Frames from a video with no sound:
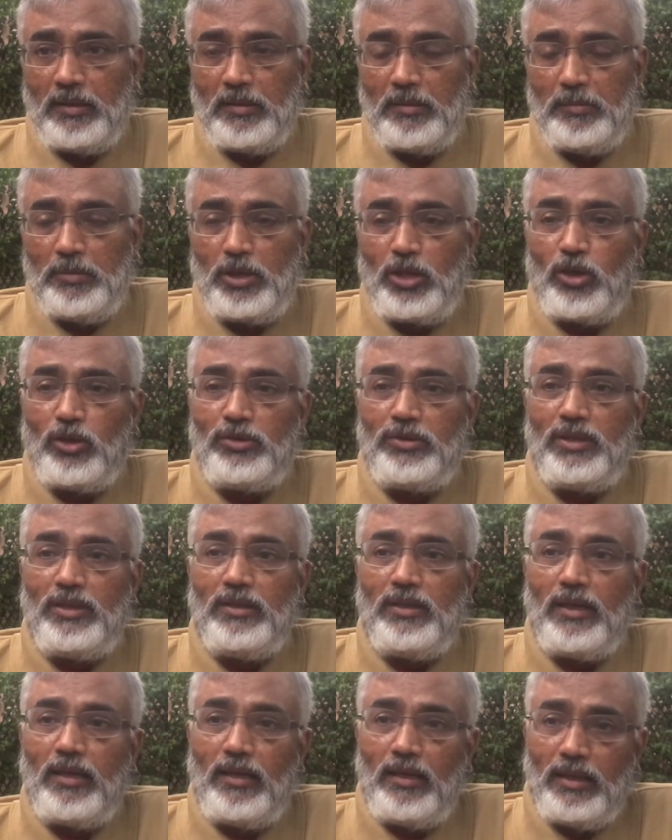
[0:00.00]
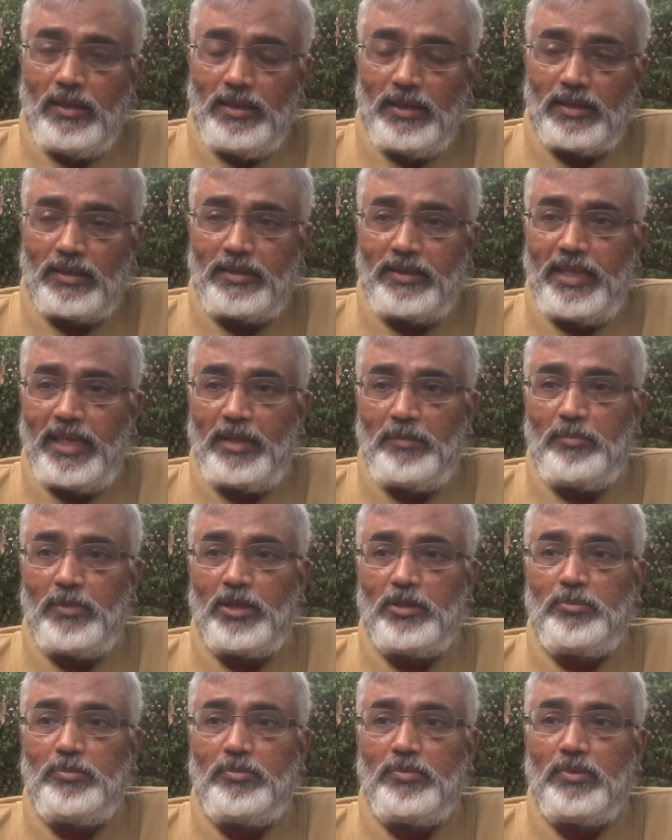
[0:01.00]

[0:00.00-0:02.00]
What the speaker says: Because in the earlier statement,